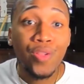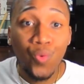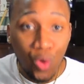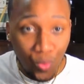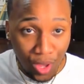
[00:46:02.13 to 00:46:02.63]

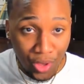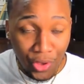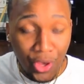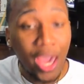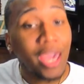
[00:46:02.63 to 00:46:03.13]
agree with
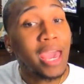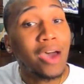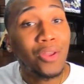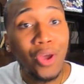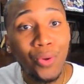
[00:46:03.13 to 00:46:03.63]
her. And
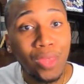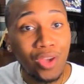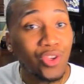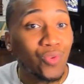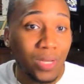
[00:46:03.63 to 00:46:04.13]
y'all know that
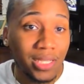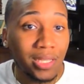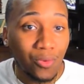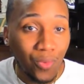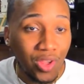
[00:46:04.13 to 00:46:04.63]
she
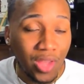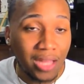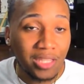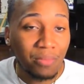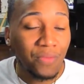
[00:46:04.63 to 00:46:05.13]
recently reached
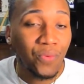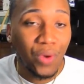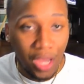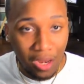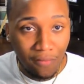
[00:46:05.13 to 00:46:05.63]
out to me for
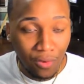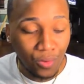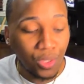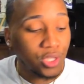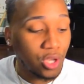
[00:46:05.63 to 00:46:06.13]
an interview.
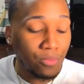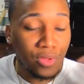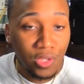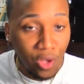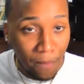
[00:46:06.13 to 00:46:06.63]
So I'm
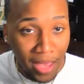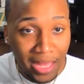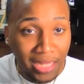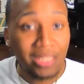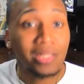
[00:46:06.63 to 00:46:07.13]
just going to make
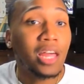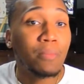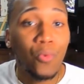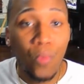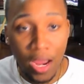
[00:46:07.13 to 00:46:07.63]
that
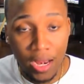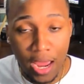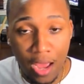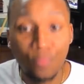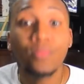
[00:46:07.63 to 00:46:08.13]
disclaimer right
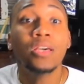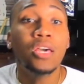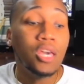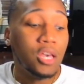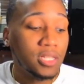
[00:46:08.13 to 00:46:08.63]
now
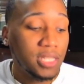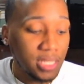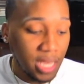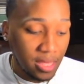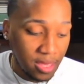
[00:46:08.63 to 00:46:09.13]
to
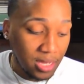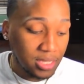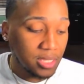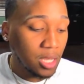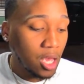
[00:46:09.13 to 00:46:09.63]
say
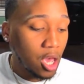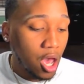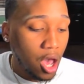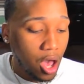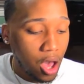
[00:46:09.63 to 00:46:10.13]
this.
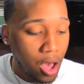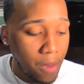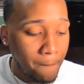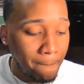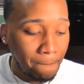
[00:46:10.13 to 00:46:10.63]

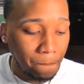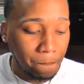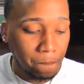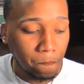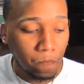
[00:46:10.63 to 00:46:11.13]
Um,
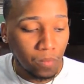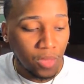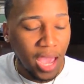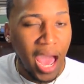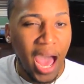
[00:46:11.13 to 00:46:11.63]

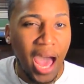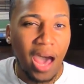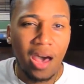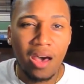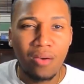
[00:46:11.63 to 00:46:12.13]

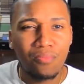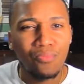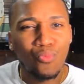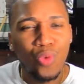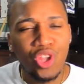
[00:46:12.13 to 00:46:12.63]

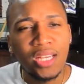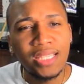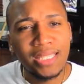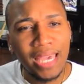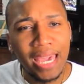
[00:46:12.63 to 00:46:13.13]
um, when she
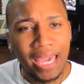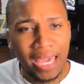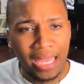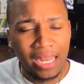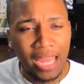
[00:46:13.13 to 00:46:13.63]

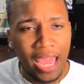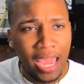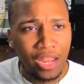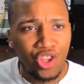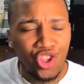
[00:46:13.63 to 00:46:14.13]
said
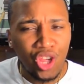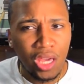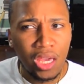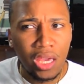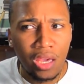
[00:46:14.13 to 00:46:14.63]
that
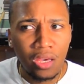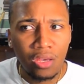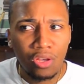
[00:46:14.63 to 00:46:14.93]
she